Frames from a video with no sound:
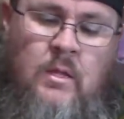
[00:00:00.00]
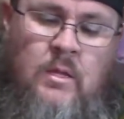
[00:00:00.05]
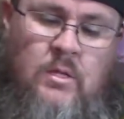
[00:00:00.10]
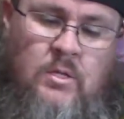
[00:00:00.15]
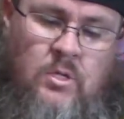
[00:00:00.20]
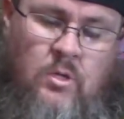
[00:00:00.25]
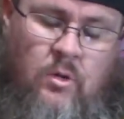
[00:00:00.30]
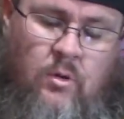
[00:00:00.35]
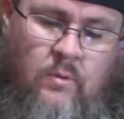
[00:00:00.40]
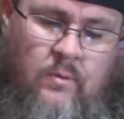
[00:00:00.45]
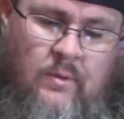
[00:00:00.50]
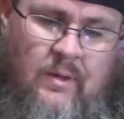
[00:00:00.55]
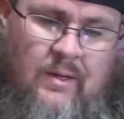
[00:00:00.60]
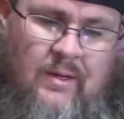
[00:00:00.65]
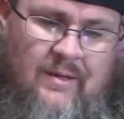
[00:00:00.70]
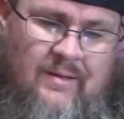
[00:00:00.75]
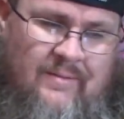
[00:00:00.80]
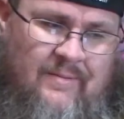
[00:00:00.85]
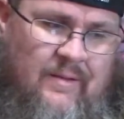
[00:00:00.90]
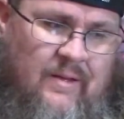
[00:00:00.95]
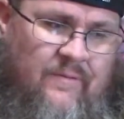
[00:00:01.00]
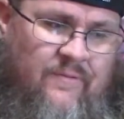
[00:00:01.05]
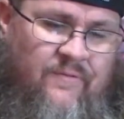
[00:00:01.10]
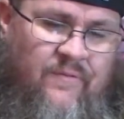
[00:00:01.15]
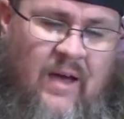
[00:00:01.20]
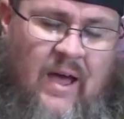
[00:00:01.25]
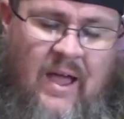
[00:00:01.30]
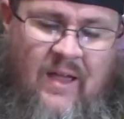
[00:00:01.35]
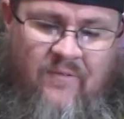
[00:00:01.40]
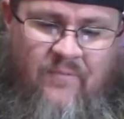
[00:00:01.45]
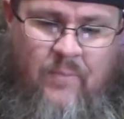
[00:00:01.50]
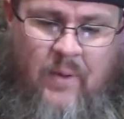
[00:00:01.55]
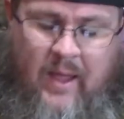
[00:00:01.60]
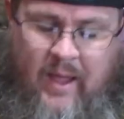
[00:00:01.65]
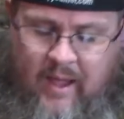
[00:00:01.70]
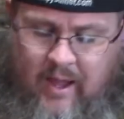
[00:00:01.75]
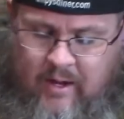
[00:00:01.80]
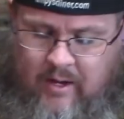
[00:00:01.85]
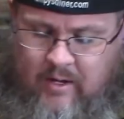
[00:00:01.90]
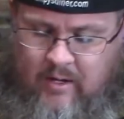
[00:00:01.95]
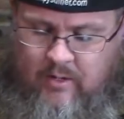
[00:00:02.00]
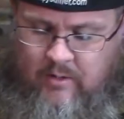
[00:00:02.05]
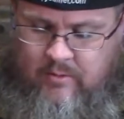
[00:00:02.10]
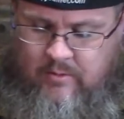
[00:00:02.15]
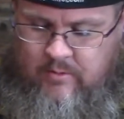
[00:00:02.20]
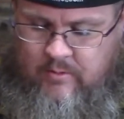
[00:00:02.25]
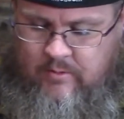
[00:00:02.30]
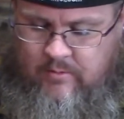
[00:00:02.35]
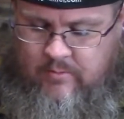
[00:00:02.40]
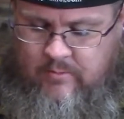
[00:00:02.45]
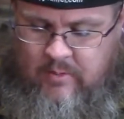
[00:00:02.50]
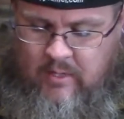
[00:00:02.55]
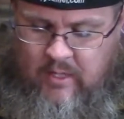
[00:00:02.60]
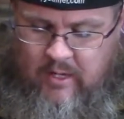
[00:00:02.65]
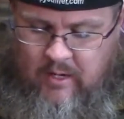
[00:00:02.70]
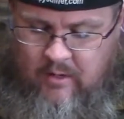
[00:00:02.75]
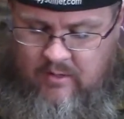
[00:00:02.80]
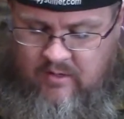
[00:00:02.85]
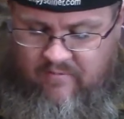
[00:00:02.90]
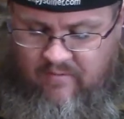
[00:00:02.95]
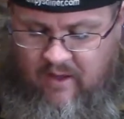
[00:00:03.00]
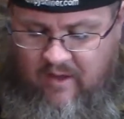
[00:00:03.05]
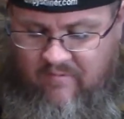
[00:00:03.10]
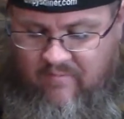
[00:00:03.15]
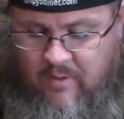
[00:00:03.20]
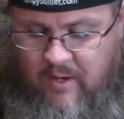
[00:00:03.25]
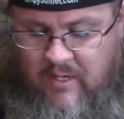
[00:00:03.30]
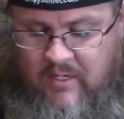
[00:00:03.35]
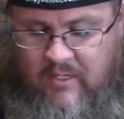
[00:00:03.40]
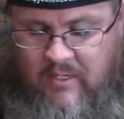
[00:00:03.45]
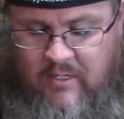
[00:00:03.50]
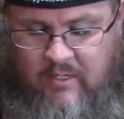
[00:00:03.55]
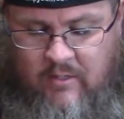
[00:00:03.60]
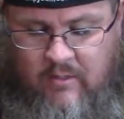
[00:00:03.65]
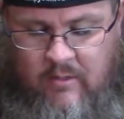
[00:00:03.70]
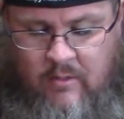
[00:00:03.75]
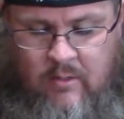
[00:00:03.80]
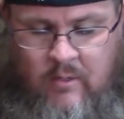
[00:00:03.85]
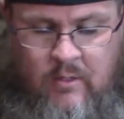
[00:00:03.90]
So a five pack, I think it's five pieces.